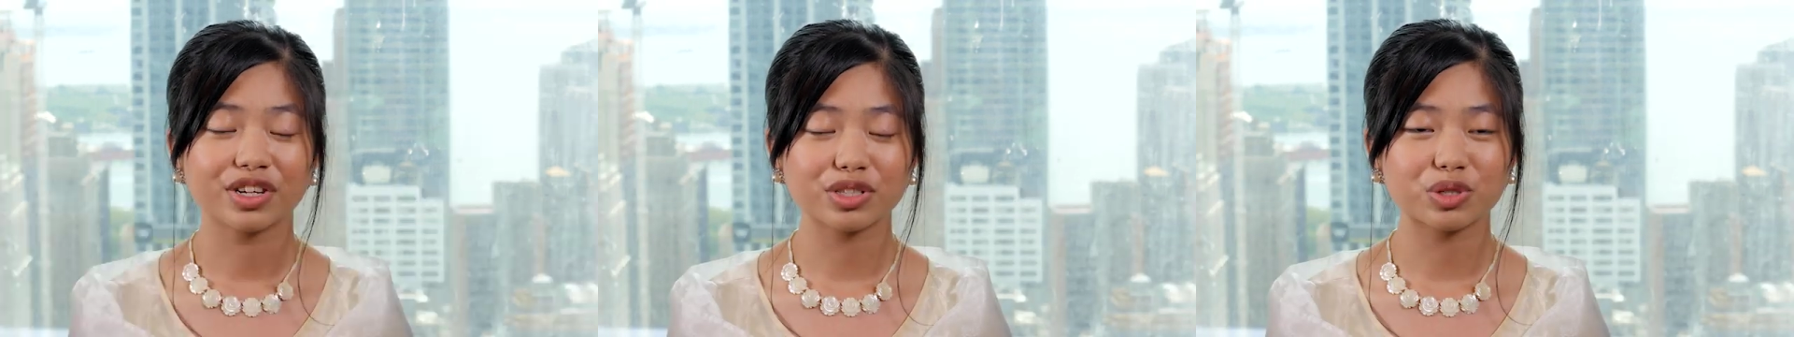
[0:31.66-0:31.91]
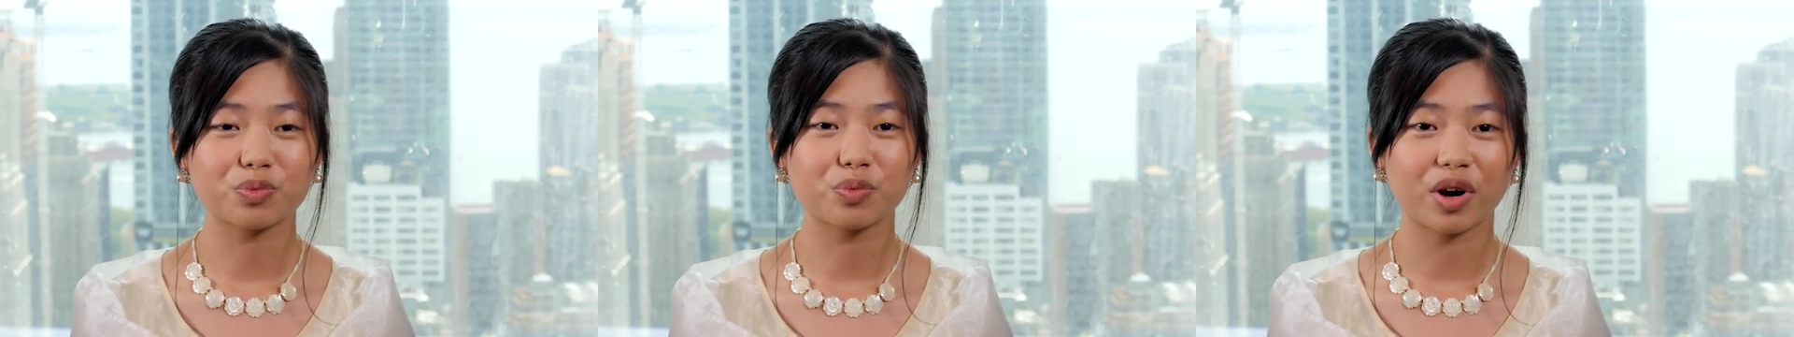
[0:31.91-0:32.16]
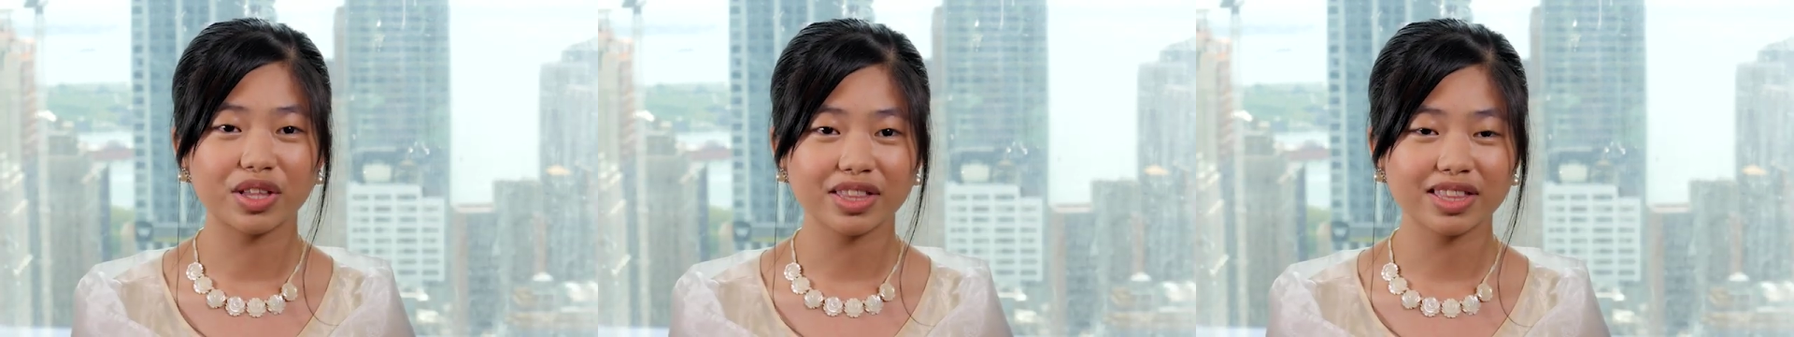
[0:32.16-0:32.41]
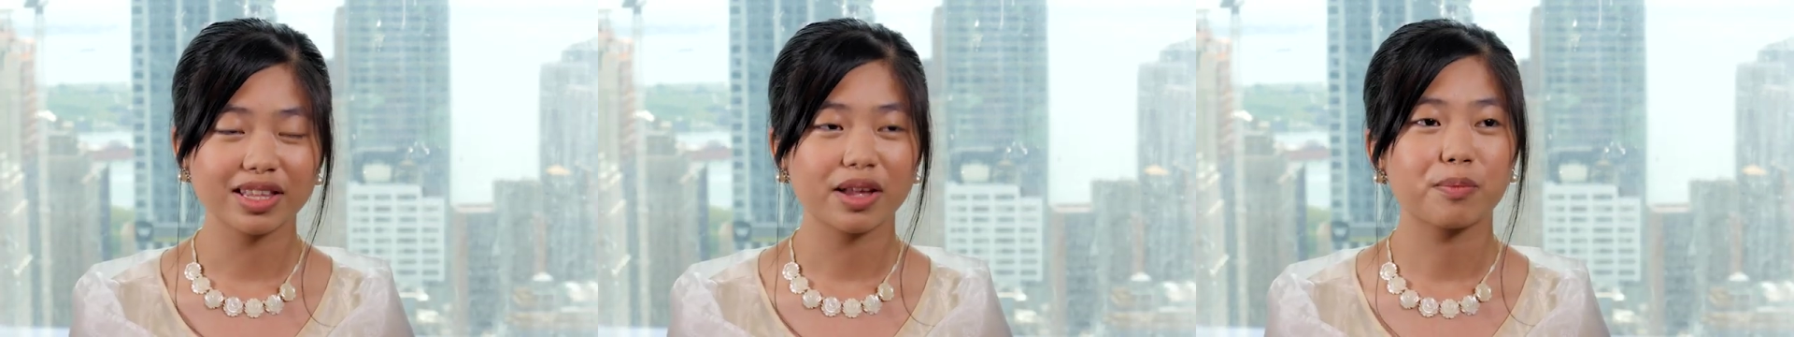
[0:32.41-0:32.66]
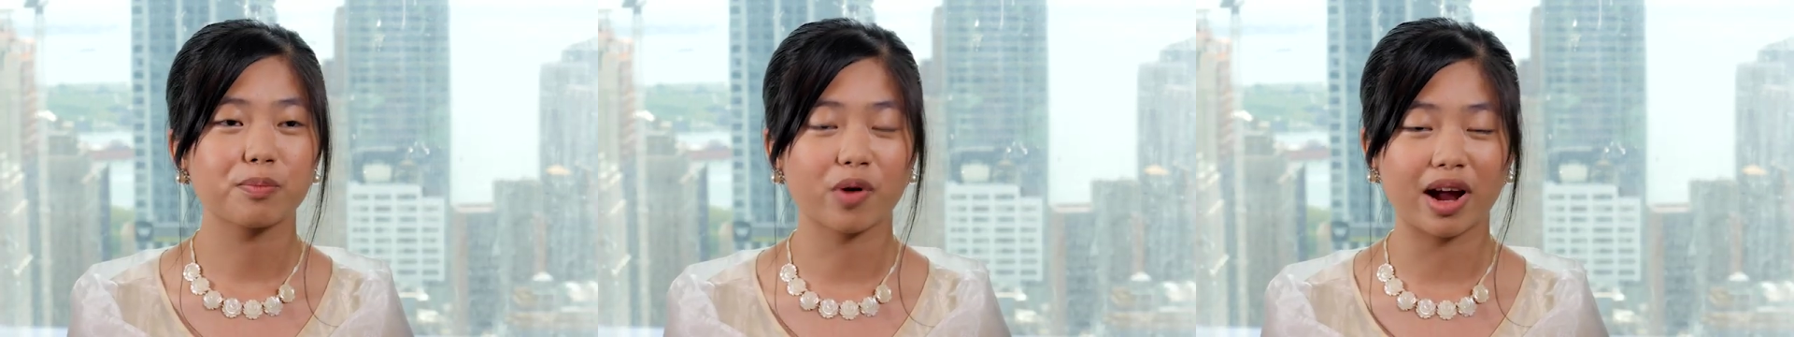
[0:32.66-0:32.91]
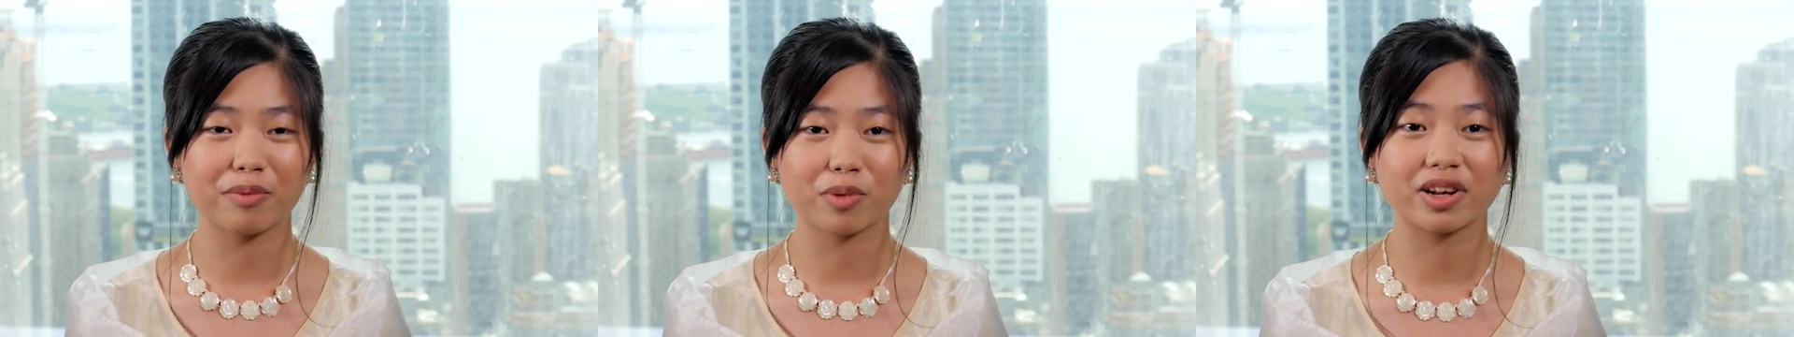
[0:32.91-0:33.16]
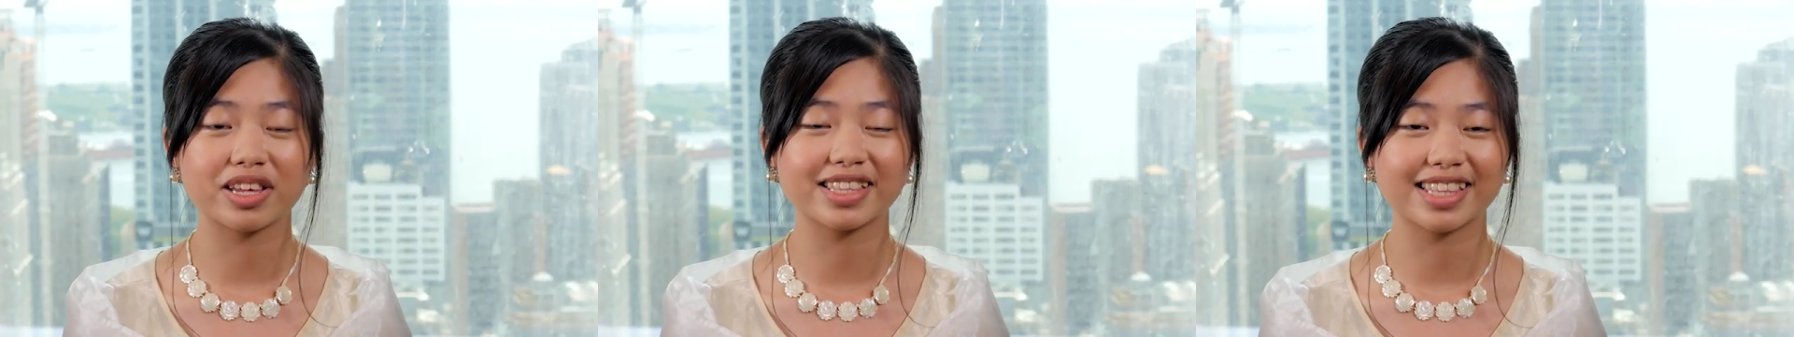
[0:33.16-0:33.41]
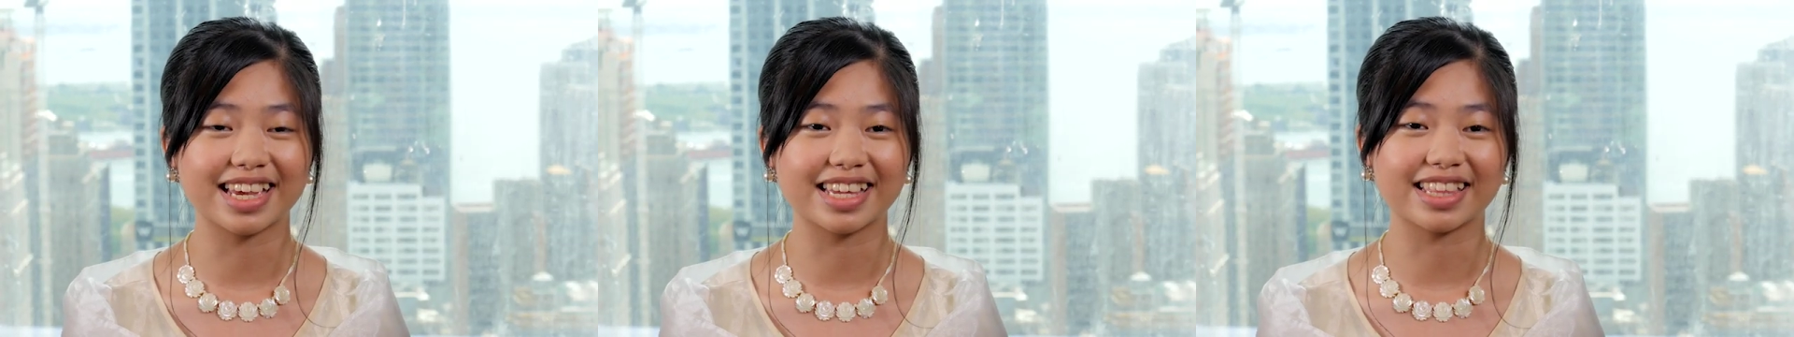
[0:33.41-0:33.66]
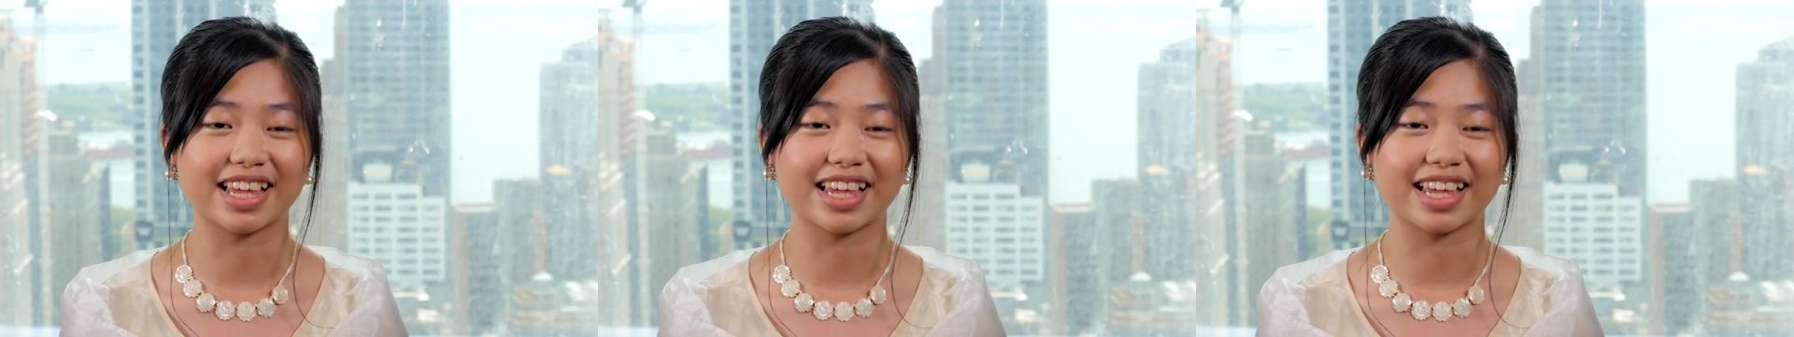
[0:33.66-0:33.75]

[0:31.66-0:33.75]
There's one primary thing